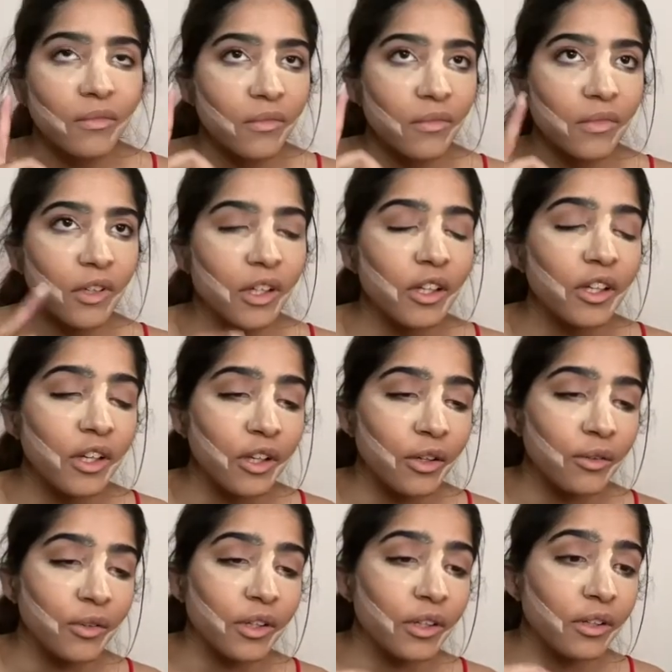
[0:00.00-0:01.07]
there's a
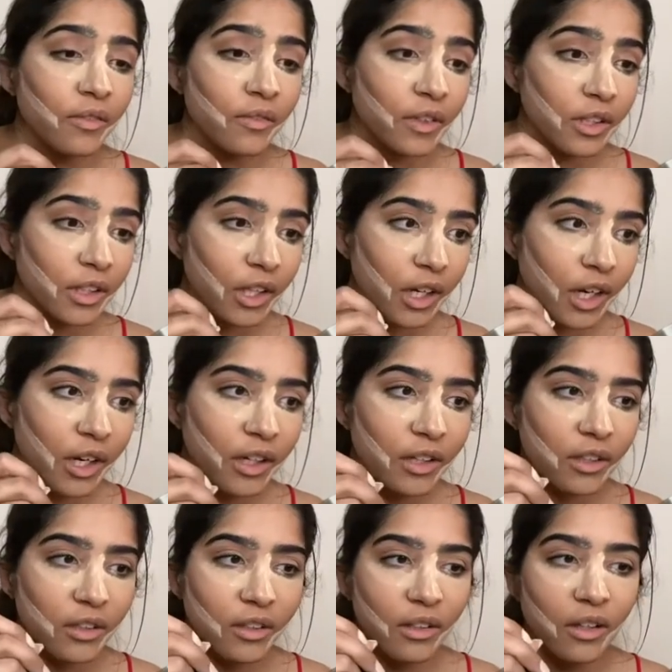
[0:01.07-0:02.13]
huge difference. Like,
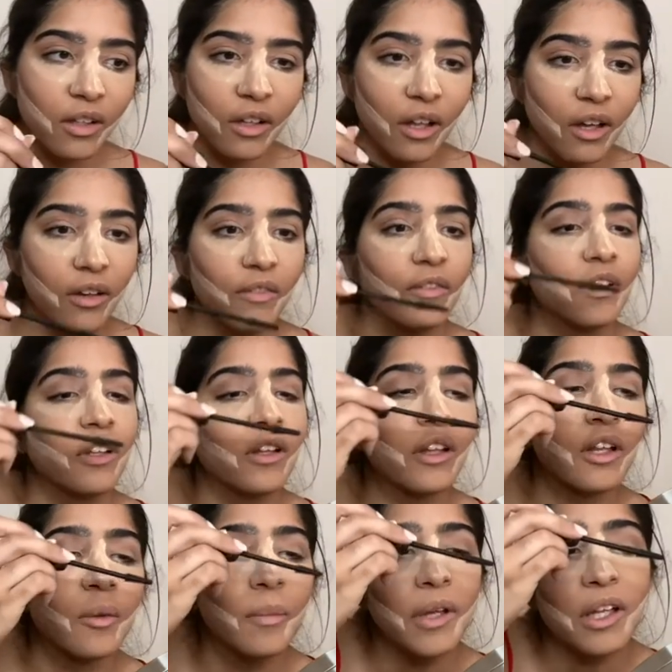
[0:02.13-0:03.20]
I love
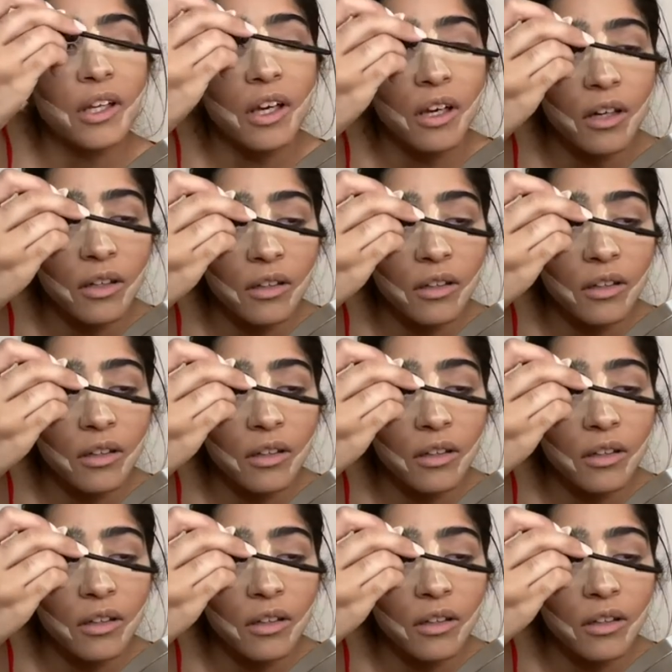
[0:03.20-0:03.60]
this mascara.